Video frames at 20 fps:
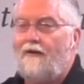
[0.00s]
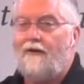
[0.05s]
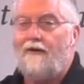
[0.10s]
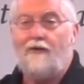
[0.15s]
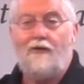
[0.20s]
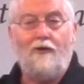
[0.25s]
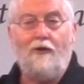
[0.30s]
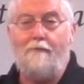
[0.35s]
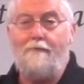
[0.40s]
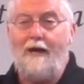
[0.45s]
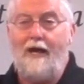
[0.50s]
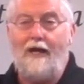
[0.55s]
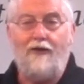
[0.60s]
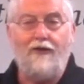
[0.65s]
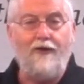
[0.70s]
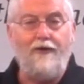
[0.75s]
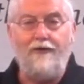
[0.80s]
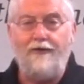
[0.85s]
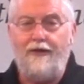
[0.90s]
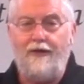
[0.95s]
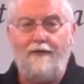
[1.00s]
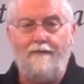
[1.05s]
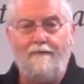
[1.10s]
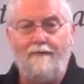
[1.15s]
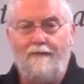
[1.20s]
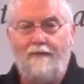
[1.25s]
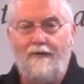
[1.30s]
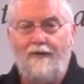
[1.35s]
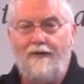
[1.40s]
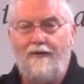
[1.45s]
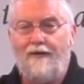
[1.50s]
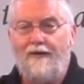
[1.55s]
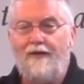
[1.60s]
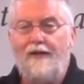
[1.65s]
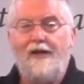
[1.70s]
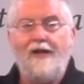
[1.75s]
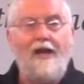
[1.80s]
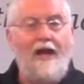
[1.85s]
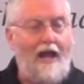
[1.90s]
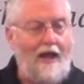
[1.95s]
Go back through them
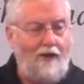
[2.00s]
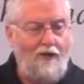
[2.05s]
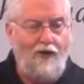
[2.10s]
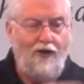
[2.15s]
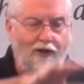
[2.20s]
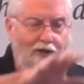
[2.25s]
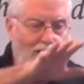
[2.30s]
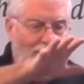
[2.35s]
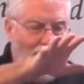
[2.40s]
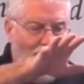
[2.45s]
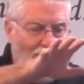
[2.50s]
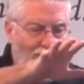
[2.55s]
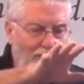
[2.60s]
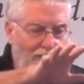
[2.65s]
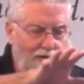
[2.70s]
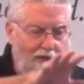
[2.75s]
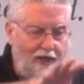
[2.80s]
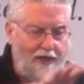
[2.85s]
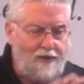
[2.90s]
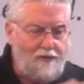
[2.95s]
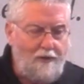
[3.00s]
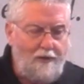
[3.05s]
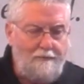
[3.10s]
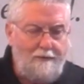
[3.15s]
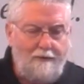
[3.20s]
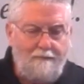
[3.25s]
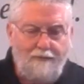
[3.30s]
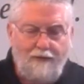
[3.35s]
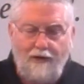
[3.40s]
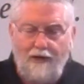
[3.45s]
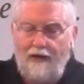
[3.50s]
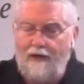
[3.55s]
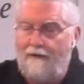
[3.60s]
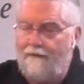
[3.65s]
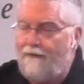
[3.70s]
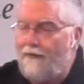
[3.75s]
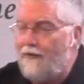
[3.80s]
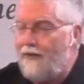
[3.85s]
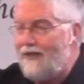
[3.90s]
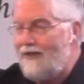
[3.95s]
and look at all the things we've been
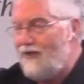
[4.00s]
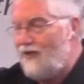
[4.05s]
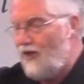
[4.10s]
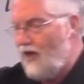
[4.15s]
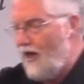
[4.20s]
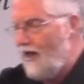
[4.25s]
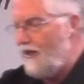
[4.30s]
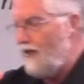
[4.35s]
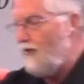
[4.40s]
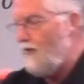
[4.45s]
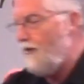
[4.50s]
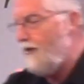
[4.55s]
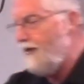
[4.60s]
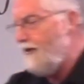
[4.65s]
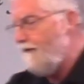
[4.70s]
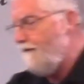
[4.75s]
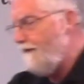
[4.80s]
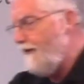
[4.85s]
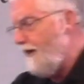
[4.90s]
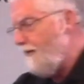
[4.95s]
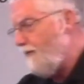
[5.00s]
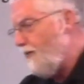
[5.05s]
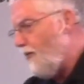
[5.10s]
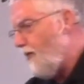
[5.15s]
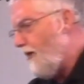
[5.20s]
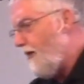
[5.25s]
praying for in January, in February,